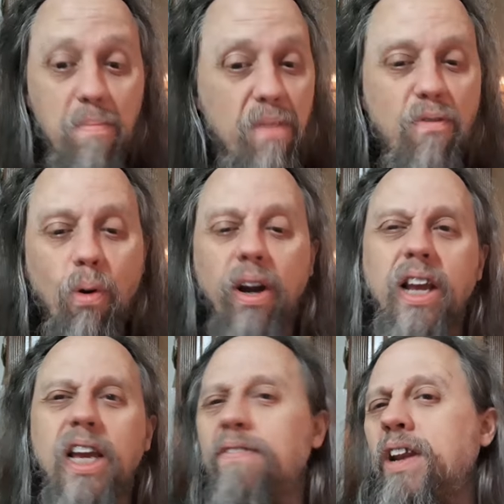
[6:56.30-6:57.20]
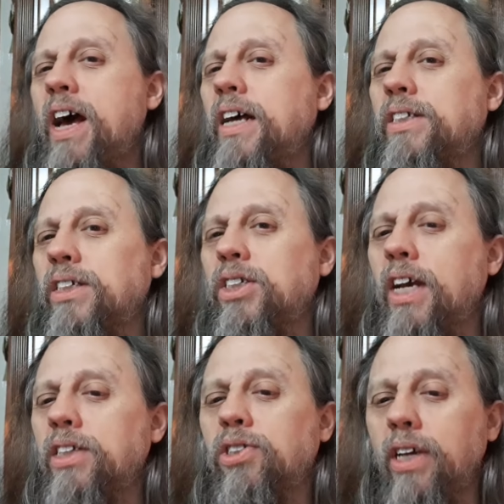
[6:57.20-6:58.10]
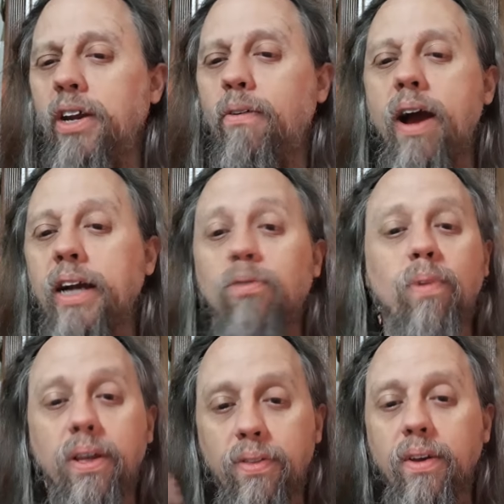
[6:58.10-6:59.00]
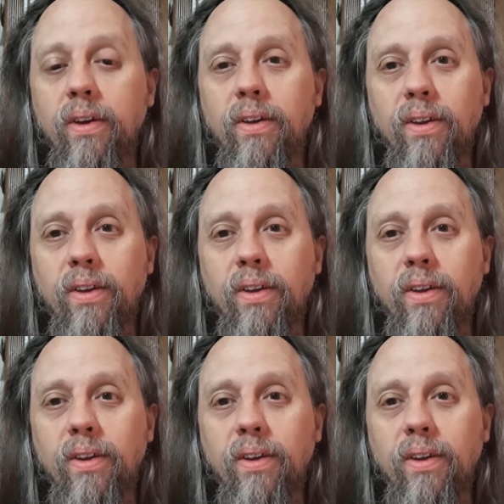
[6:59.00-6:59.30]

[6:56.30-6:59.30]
Before he even has a chance to interact with